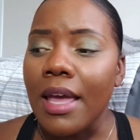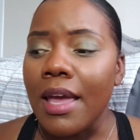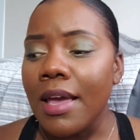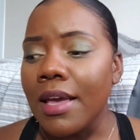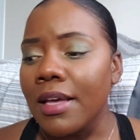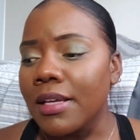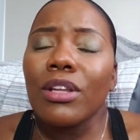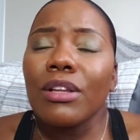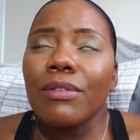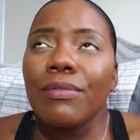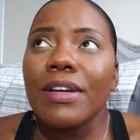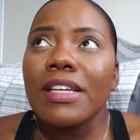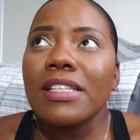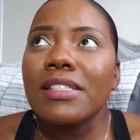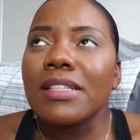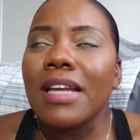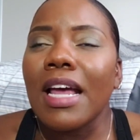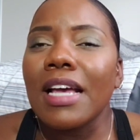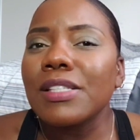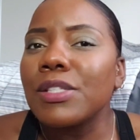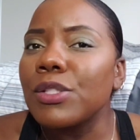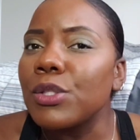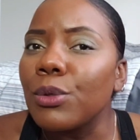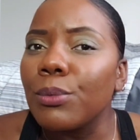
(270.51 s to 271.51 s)
The only reason
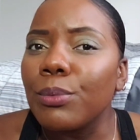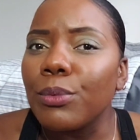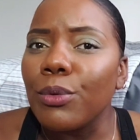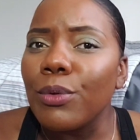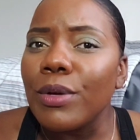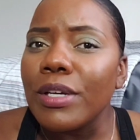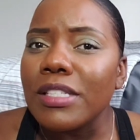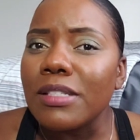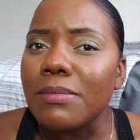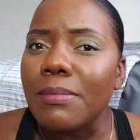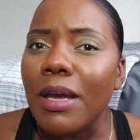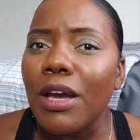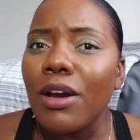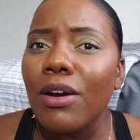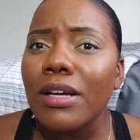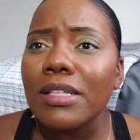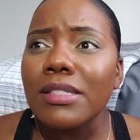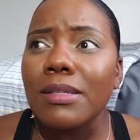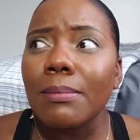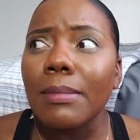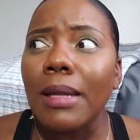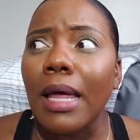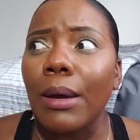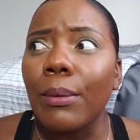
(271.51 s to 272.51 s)
I snooped through his mail because
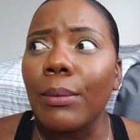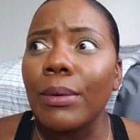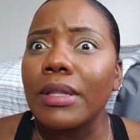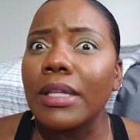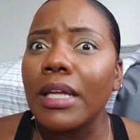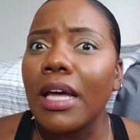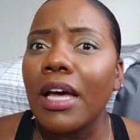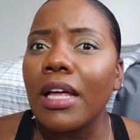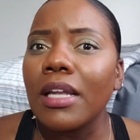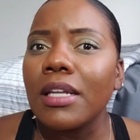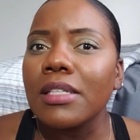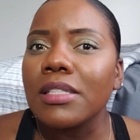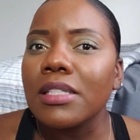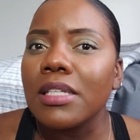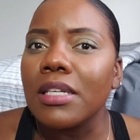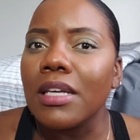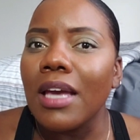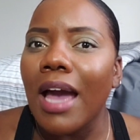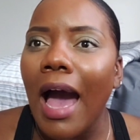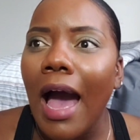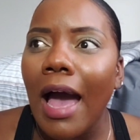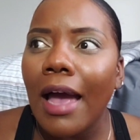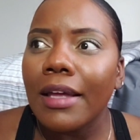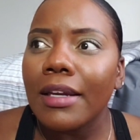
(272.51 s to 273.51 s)
I'm like, what the hell is he
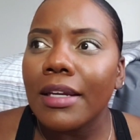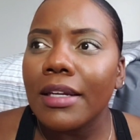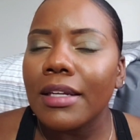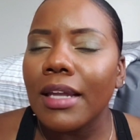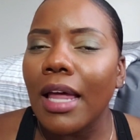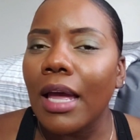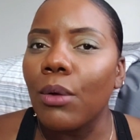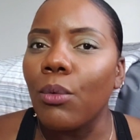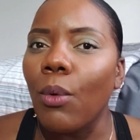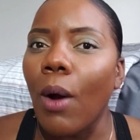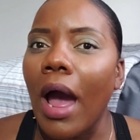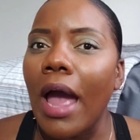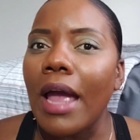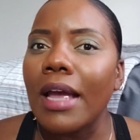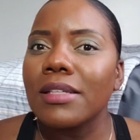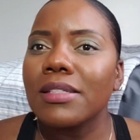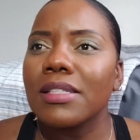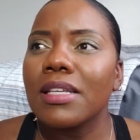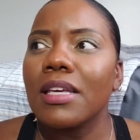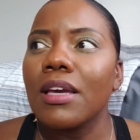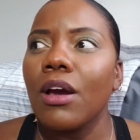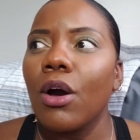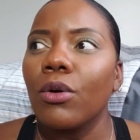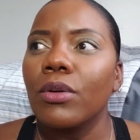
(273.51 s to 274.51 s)
hiding? Like, why is
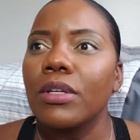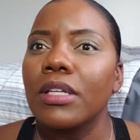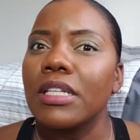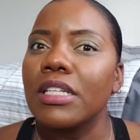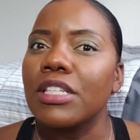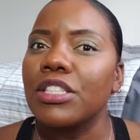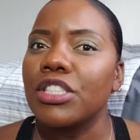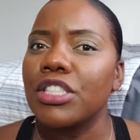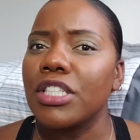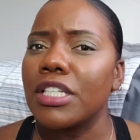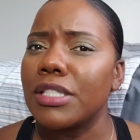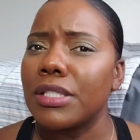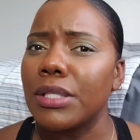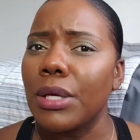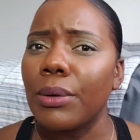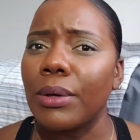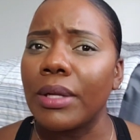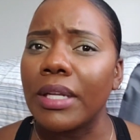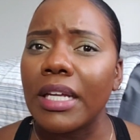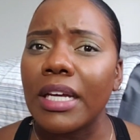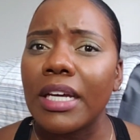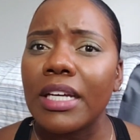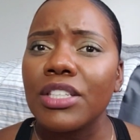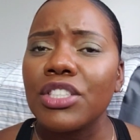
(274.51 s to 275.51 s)
he holding this shit so
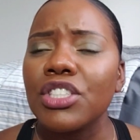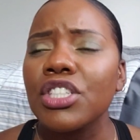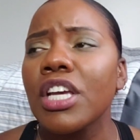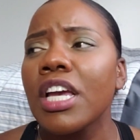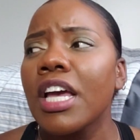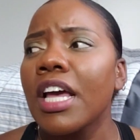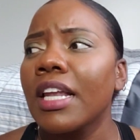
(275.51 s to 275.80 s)
clutch?